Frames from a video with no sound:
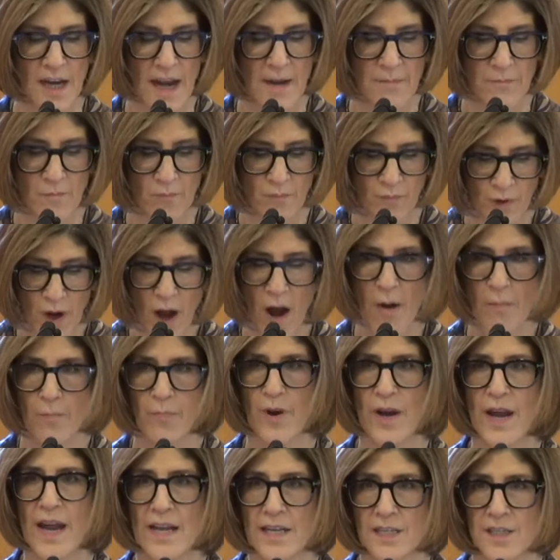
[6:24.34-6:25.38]
and
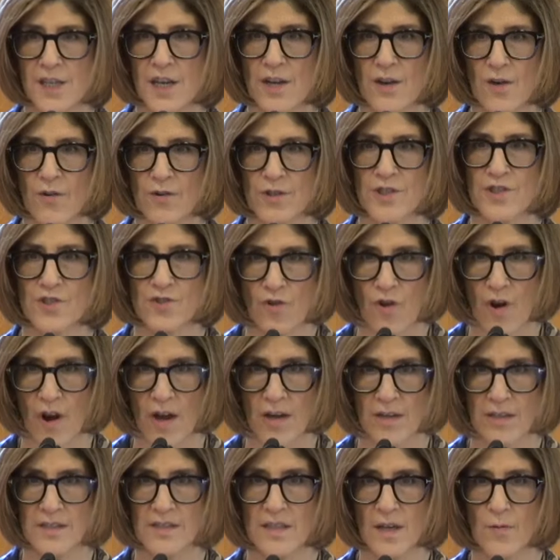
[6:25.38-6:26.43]
comprehension are
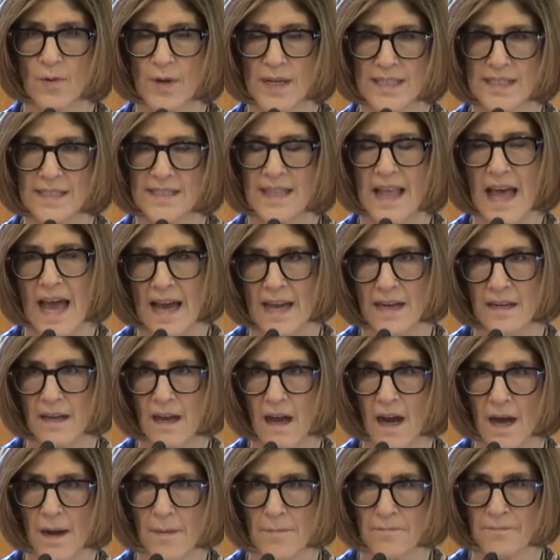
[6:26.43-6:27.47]
strong. So it's that,
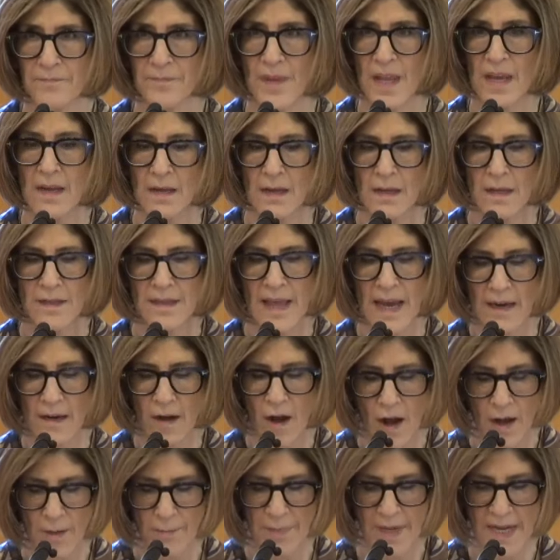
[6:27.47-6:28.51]
um, that
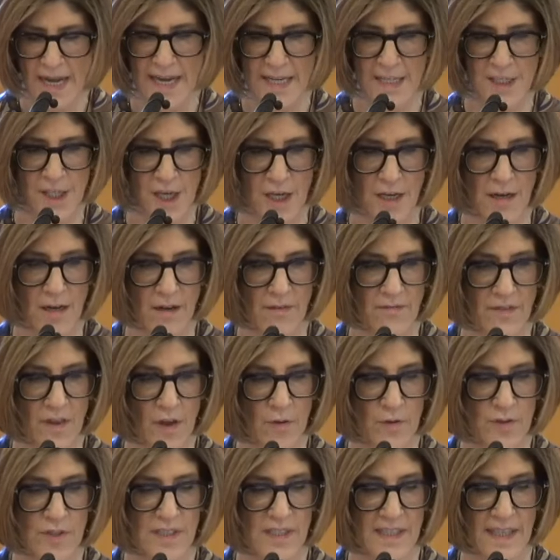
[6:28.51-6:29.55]
combination of
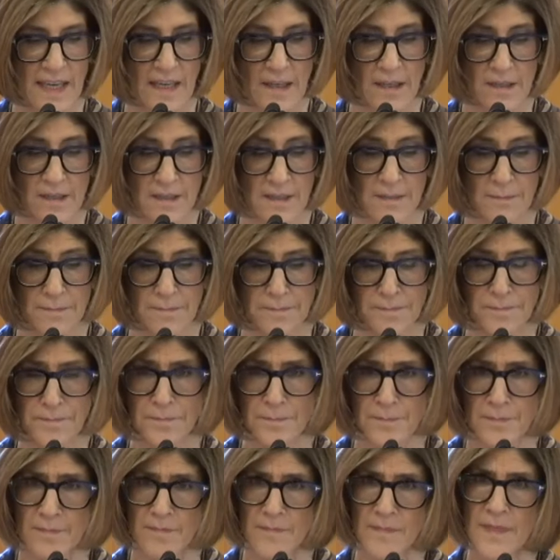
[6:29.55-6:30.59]
those skills.
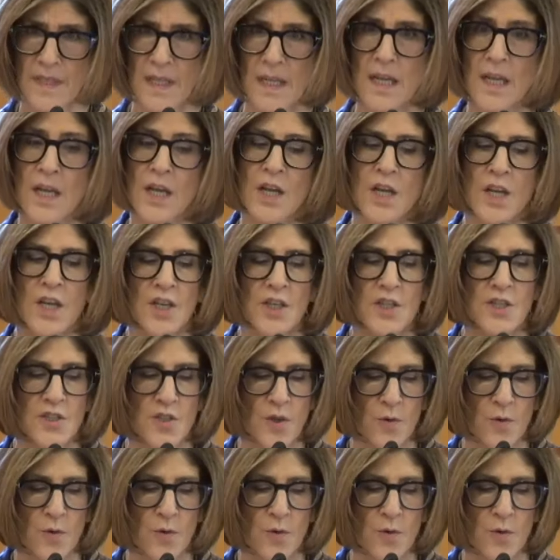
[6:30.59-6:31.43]
So